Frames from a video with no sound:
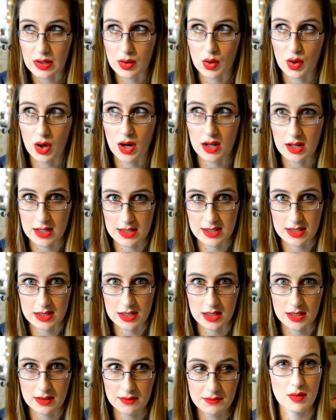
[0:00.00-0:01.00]
or
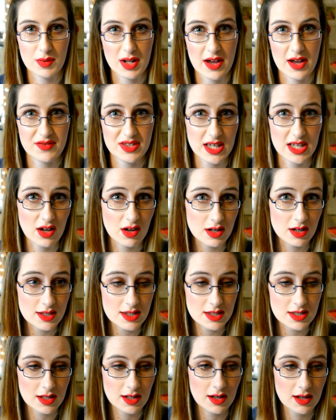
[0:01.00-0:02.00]
Hollister? I'm gonna have to say
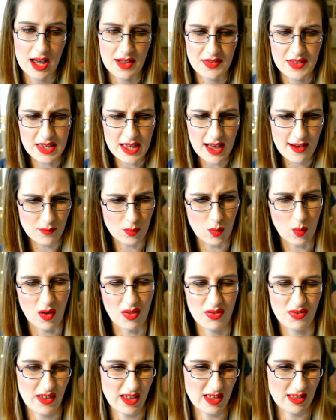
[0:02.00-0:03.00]
Hollister. I think I have one
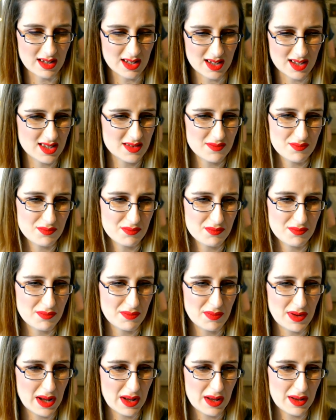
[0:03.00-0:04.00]
thing
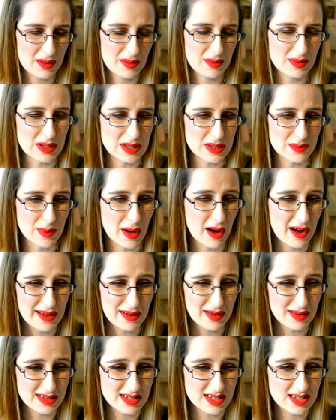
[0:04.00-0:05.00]
that's by
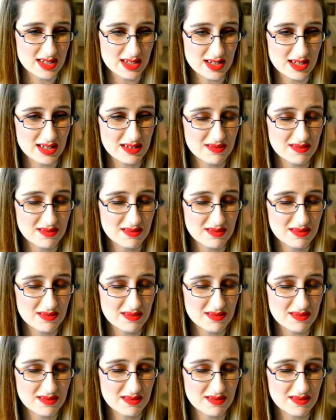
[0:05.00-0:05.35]
Hollister.